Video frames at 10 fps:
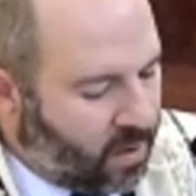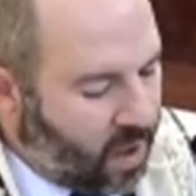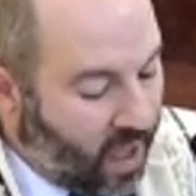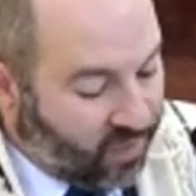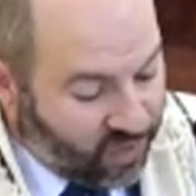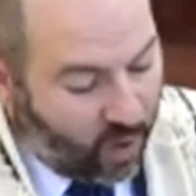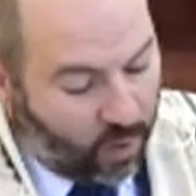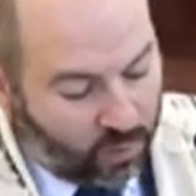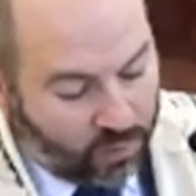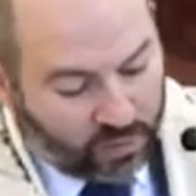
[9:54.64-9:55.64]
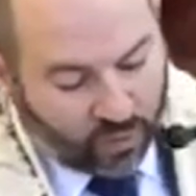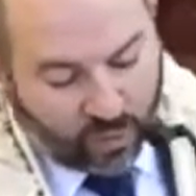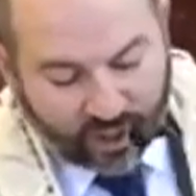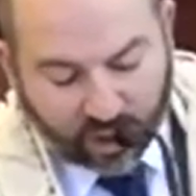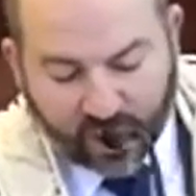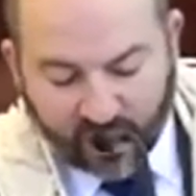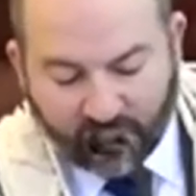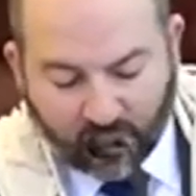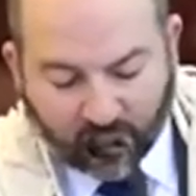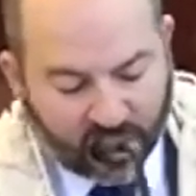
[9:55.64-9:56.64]
And those we should give
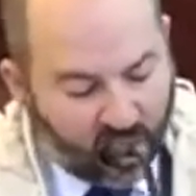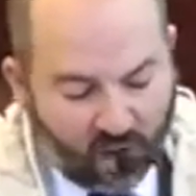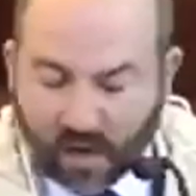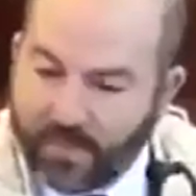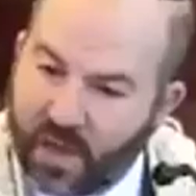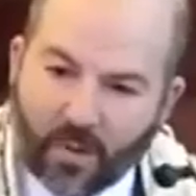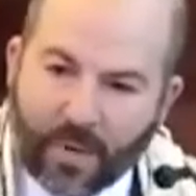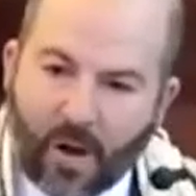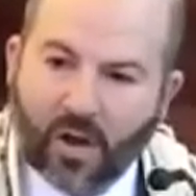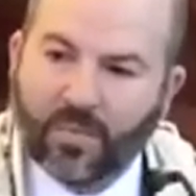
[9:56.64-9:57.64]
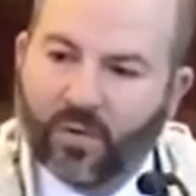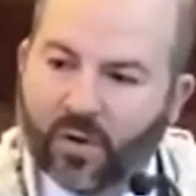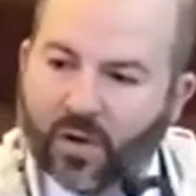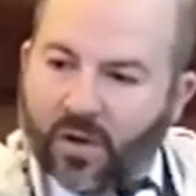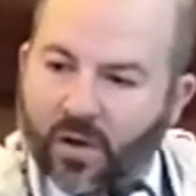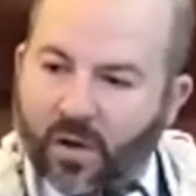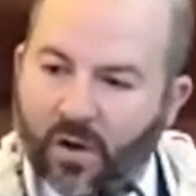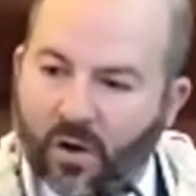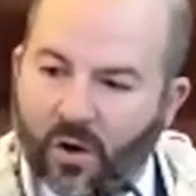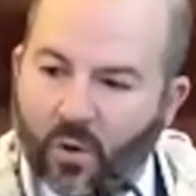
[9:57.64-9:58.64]
of our time and our pocketbook.
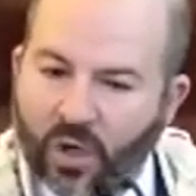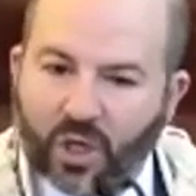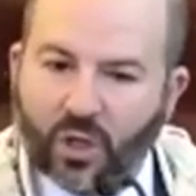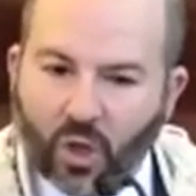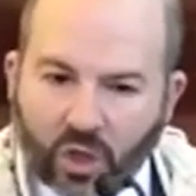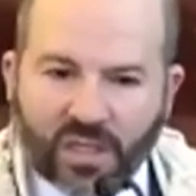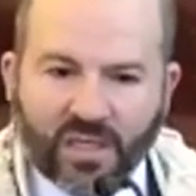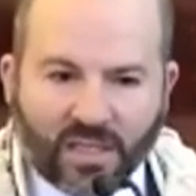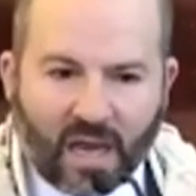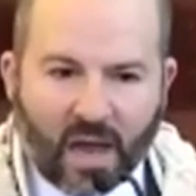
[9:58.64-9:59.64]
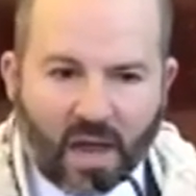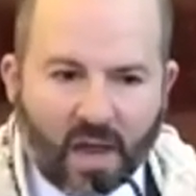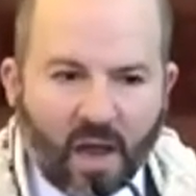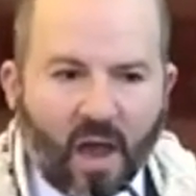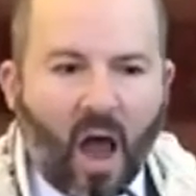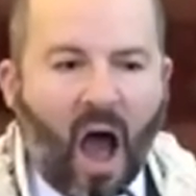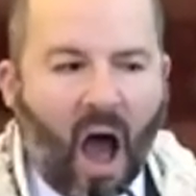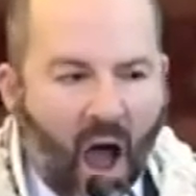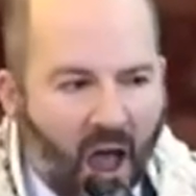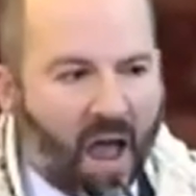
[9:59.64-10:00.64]
We should look to say,
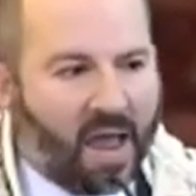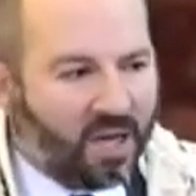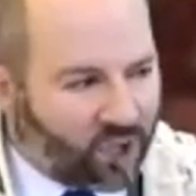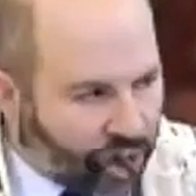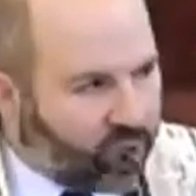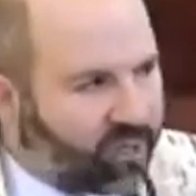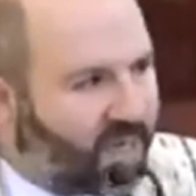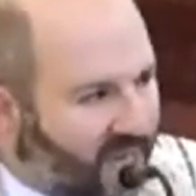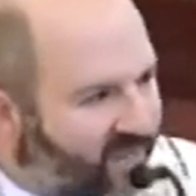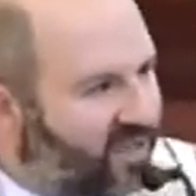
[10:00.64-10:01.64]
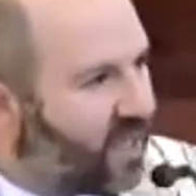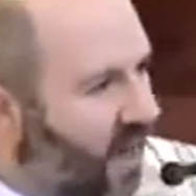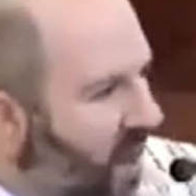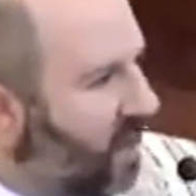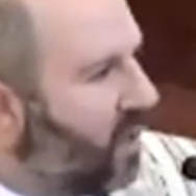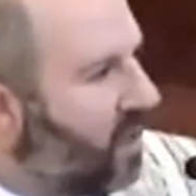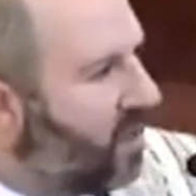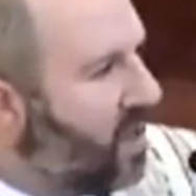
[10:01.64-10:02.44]
I should give tzedakah,